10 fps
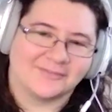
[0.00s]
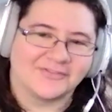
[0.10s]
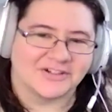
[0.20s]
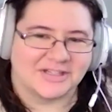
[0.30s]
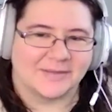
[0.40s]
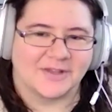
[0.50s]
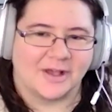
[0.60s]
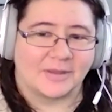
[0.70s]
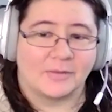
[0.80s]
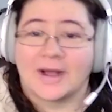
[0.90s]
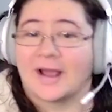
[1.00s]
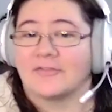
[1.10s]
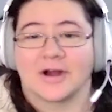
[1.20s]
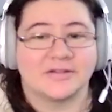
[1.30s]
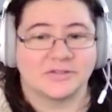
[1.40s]
them first dibs on me,
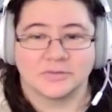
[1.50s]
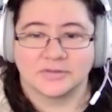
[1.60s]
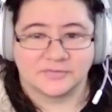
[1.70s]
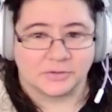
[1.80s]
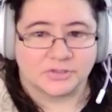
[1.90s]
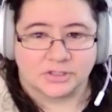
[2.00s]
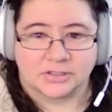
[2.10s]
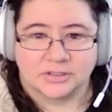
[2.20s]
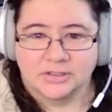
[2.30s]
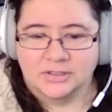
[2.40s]
whatever I do in the future.